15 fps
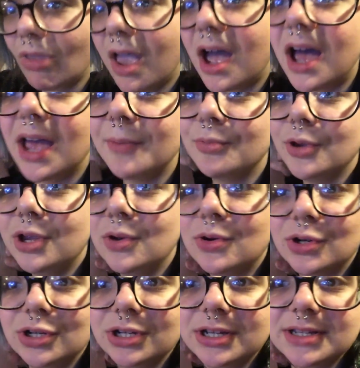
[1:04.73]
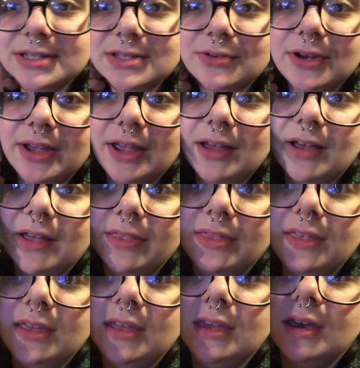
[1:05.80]
I pre-ordered it, so I got
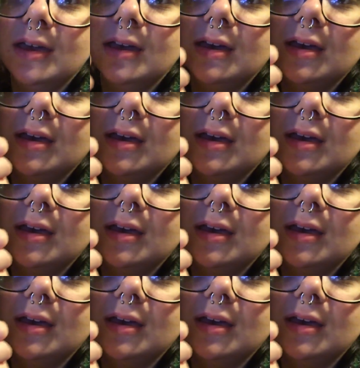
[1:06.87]
the